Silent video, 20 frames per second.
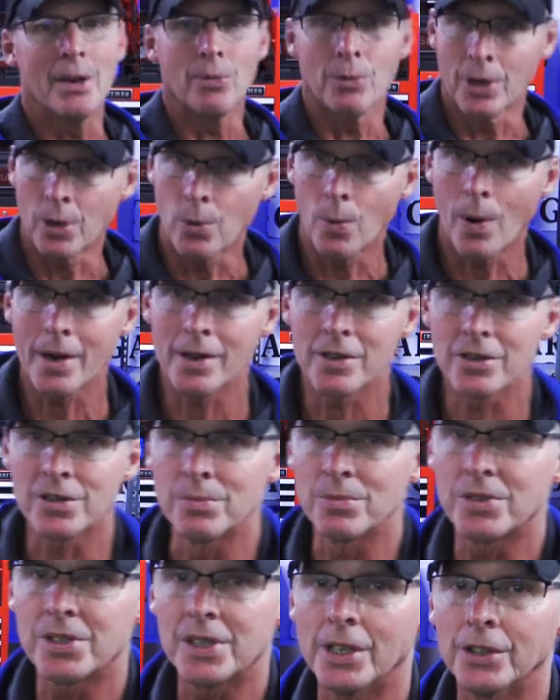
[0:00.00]
it requires
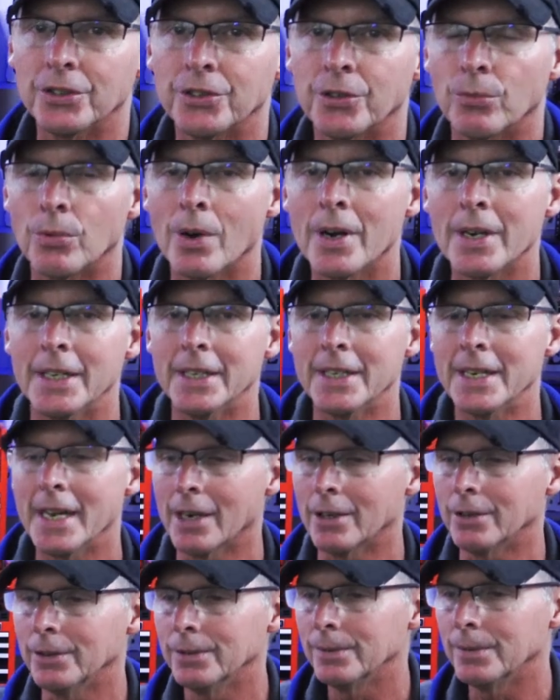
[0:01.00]
some skill to run it.
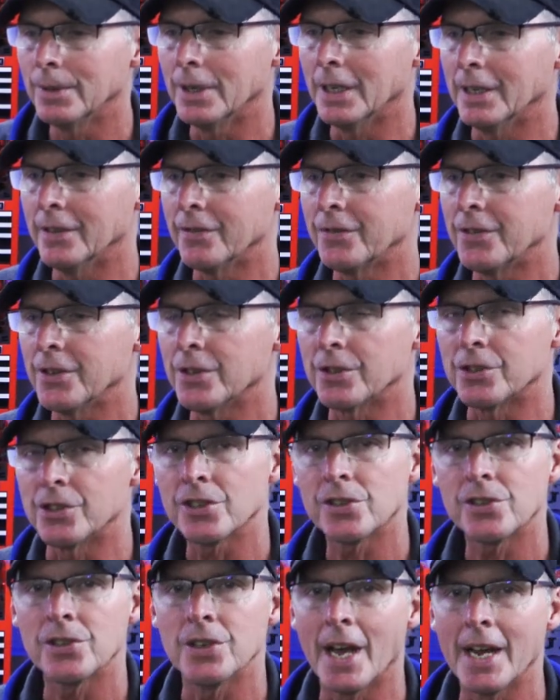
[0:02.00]
Now, if you're
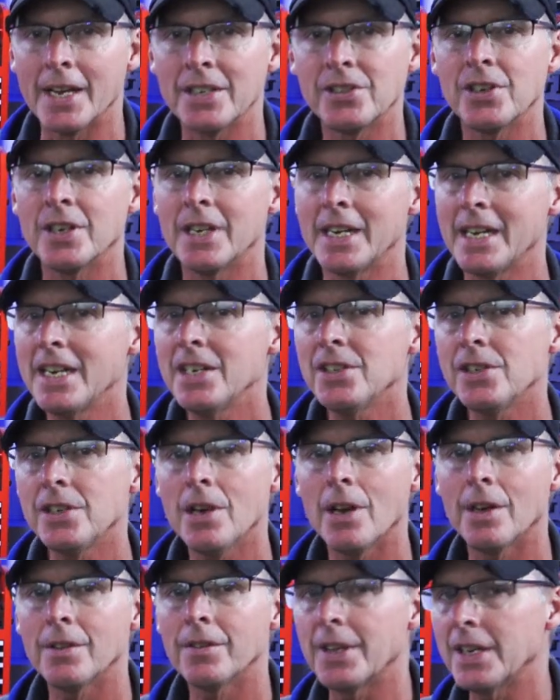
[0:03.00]
just nice and easy
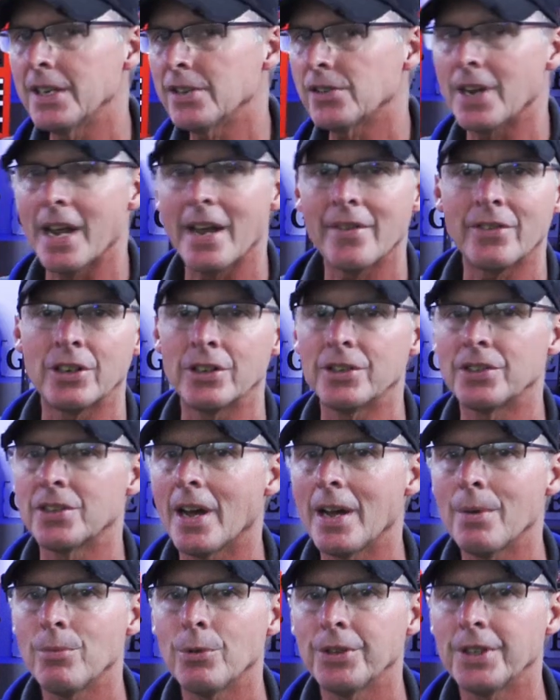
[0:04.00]
on things and have a good
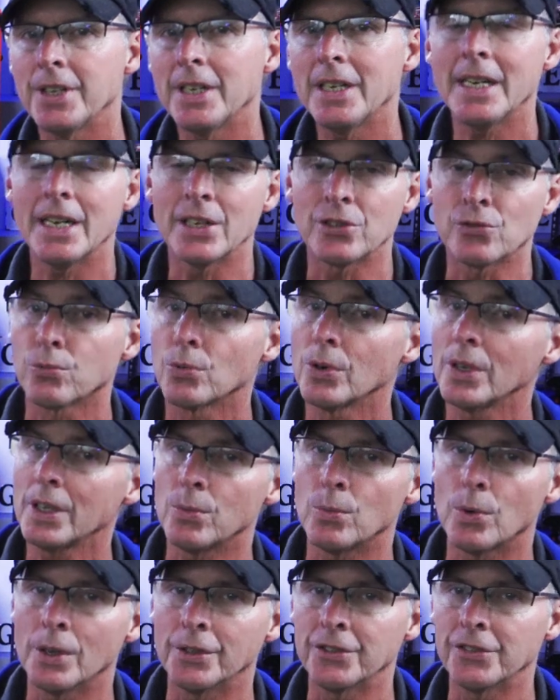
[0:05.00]
time with it, it's really
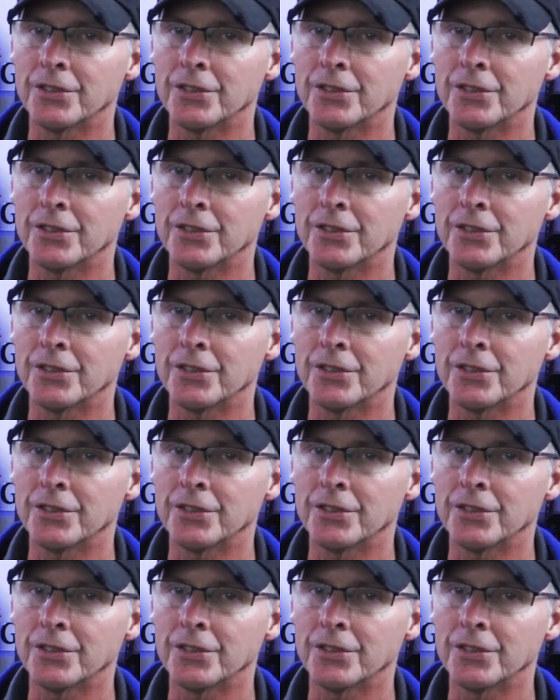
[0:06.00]
well